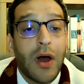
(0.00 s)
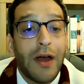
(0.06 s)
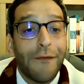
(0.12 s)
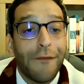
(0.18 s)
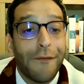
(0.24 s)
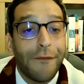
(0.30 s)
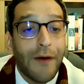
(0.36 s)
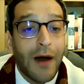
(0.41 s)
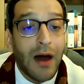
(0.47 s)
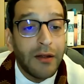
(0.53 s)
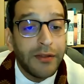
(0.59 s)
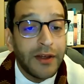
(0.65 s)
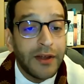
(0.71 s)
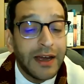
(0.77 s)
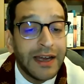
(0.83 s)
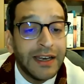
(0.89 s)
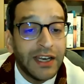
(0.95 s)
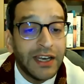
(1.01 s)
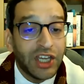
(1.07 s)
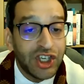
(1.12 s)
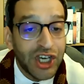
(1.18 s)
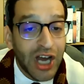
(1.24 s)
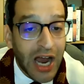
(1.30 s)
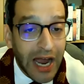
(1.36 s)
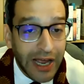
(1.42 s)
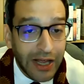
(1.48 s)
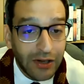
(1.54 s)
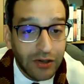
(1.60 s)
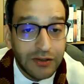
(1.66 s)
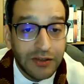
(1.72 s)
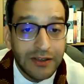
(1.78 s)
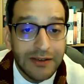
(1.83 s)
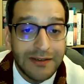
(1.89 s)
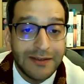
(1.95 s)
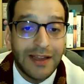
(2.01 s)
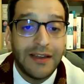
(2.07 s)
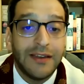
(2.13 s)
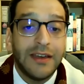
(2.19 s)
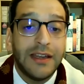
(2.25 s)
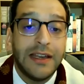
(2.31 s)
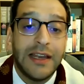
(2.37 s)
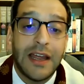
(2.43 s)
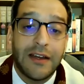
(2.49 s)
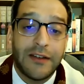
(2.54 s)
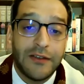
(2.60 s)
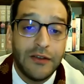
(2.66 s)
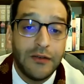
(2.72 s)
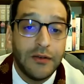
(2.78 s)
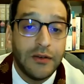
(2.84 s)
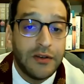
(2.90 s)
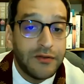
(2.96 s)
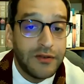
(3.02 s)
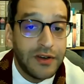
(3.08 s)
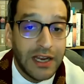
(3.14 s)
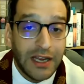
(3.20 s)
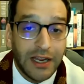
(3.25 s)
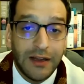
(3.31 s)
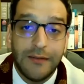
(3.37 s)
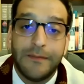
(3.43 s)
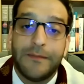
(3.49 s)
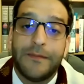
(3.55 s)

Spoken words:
a father and a child standing next to a tree.